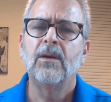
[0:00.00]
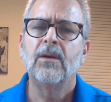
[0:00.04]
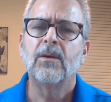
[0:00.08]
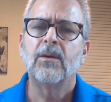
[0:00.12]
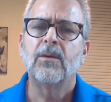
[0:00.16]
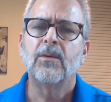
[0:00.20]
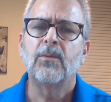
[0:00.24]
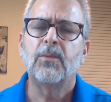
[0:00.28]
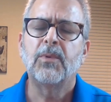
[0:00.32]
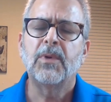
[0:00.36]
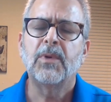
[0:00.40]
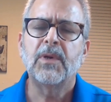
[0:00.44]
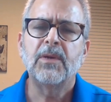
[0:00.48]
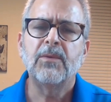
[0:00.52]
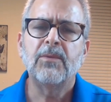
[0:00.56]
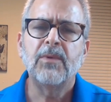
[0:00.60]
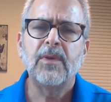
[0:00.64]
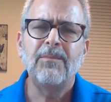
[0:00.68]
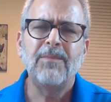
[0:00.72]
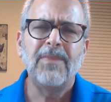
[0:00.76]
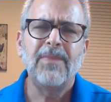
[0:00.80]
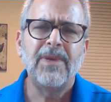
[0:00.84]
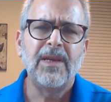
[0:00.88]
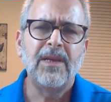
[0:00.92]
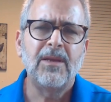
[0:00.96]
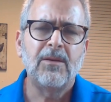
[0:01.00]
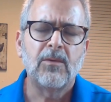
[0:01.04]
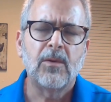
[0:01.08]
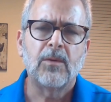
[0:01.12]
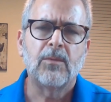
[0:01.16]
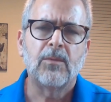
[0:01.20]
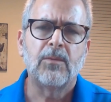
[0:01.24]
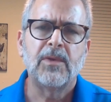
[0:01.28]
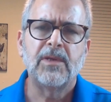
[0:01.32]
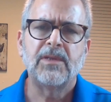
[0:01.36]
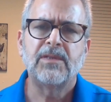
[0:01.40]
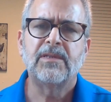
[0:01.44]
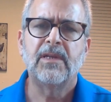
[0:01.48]
What do we mean when
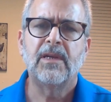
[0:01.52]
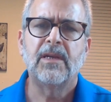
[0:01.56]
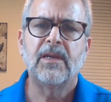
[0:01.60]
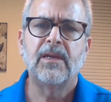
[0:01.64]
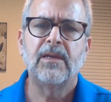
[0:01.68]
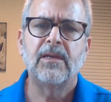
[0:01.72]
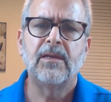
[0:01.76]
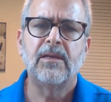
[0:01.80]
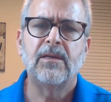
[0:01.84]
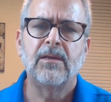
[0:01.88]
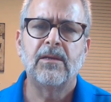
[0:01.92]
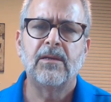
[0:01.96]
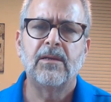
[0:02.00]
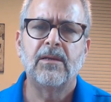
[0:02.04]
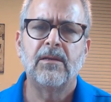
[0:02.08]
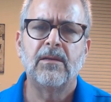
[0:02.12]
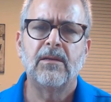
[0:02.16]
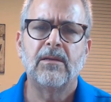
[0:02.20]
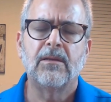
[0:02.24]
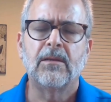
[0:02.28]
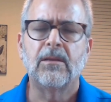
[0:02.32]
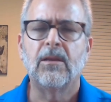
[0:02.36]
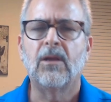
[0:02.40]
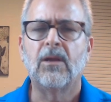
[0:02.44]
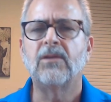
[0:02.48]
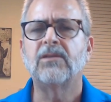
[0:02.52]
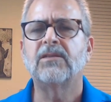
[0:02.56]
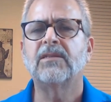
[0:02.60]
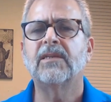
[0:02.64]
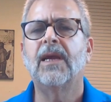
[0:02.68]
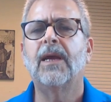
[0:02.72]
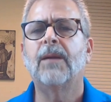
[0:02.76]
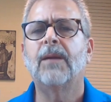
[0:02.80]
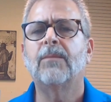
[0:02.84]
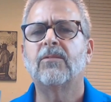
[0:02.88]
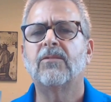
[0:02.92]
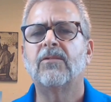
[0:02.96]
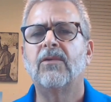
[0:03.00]
we say large
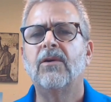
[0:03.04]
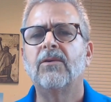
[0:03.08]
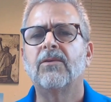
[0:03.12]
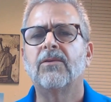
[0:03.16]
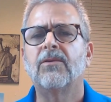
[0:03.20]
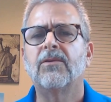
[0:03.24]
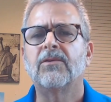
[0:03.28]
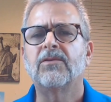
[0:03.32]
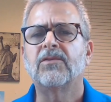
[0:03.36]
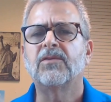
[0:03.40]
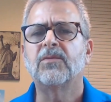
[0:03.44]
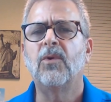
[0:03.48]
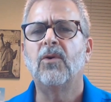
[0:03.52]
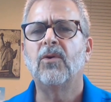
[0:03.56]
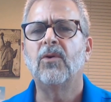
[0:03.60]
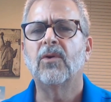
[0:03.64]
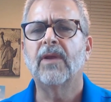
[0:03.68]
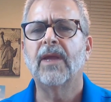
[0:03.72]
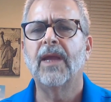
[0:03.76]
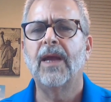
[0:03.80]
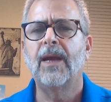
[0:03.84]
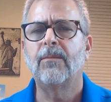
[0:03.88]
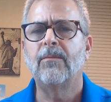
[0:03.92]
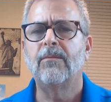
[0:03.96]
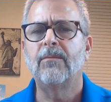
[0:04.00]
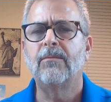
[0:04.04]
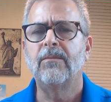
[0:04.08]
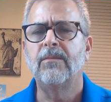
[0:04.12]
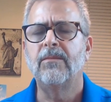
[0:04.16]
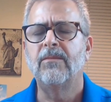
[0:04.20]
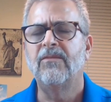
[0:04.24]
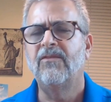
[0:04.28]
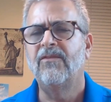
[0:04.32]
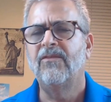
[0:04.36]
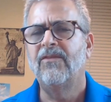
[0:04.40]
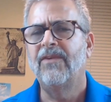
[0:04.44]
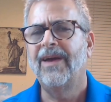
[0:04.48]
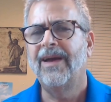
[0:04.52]
cap growth or small cap
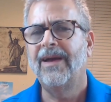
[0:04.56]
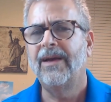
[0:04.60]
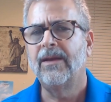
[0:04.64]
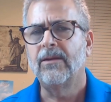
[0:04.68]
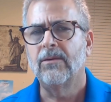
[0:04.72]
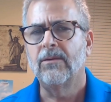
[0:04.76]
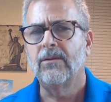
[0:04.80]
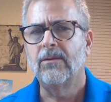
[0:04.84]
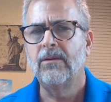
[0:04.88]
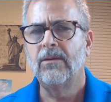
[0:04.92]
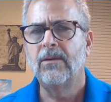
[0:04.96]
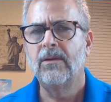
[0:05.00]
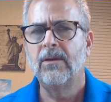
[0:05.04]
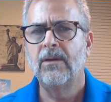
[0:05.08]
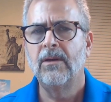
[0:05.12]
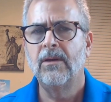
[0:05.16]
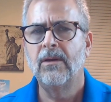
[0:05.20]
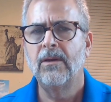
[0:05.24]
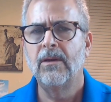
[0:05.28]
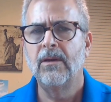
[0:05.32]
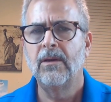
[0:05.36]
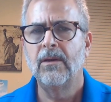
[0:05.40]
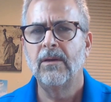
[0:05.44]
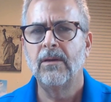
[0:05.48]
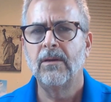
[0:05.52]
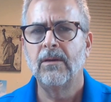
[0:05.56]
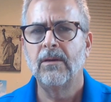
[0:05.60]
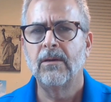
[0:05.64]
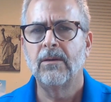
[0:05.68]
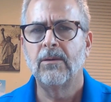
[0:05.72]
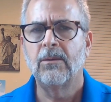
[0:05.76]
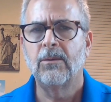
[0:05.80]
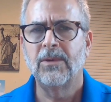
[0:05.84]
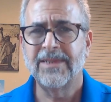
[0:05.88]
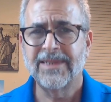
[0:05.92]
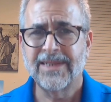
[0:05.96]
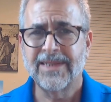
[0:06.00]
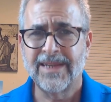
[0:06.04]
value?
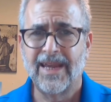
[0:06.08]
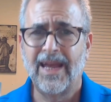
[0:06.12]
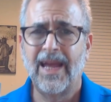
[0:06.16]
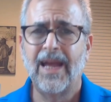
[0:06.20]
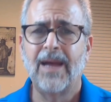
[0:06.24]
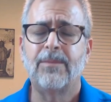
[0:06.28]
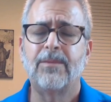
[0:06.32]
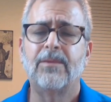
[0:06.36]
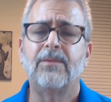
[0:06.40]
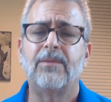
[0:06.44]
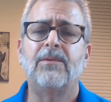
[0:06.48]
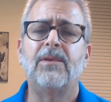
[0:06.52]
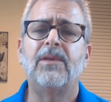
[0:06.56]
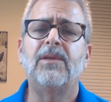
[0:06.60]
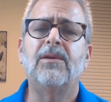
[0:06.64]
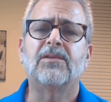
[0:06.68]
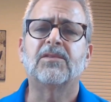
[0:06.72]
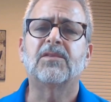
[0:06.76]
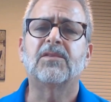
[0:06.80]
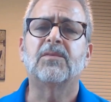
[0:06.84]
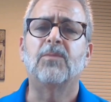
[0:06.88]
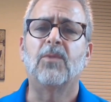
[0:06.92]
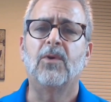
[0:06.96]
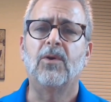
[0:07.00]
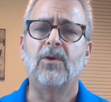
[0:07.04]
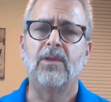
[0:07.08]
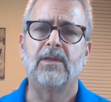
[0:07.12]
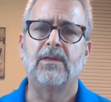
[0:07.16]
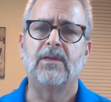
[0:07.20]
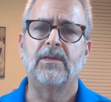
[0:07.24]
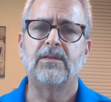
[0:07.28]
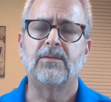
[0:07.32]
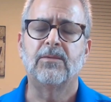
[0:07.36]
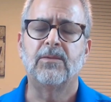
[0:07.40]
What's cap? We know what small is.